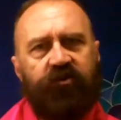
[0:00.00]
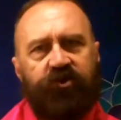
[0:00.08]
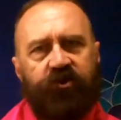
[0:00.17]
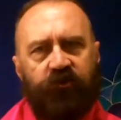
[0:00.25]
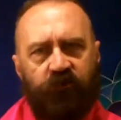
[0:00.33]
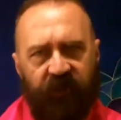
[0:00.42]

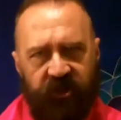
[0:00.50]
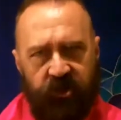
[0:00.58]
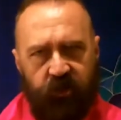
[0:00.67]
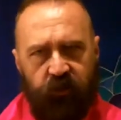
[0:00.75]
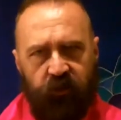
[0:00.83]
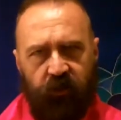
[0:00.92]
do
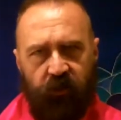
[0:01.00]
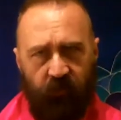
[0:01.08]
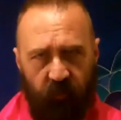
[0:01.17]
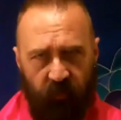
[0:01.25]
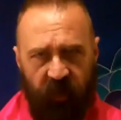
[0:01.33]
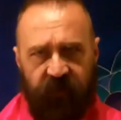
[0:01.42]

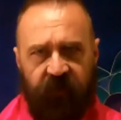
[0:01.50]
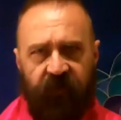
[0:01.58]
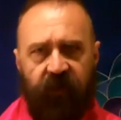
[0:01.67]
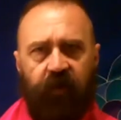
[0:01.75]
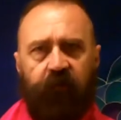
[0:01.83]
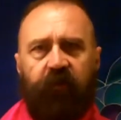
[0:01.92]
ritual
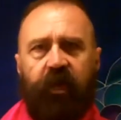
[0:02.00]
with them,